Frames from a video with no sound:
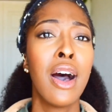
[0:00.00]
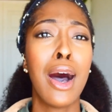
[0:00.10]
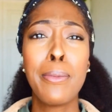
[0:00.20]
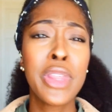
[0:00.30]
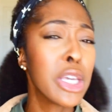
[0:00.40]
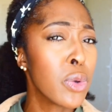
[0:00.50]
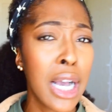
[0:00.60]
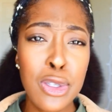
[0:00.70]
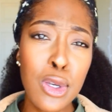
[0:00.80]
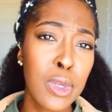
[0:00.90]
Um, thank you
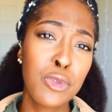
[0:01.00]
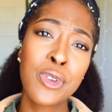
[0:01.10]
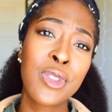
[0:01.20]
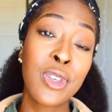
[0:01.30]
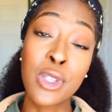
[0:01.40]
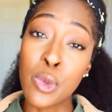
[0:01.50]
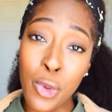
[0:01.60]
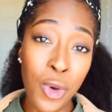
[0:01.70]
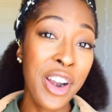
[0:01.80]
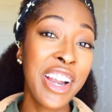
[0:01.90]
guys so much for the
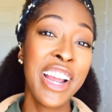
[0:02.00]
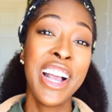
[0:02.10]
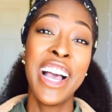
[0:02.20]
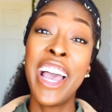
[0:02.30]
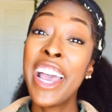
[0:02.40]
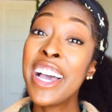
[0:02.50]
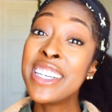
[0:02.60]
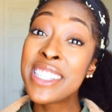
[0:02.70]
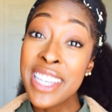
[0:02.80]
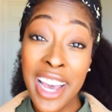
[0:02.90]
support,
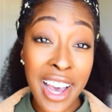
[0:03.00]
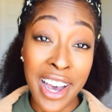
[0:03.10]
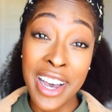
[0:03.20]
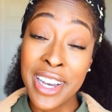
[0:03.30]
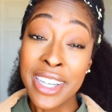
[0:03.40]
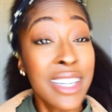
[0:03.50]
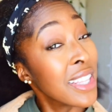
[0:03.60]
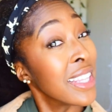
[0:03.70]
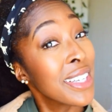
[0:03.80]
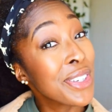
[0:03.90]
and yeah,
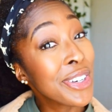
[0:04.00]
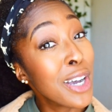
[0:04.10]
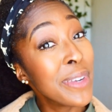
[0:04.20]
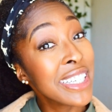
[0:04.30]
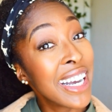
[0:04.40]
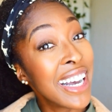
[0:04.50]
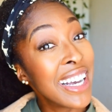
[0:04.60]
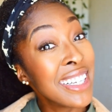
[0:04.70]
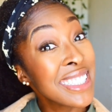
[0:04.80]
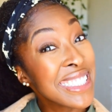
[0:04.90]
good things are coming,
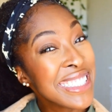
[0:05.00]
guys.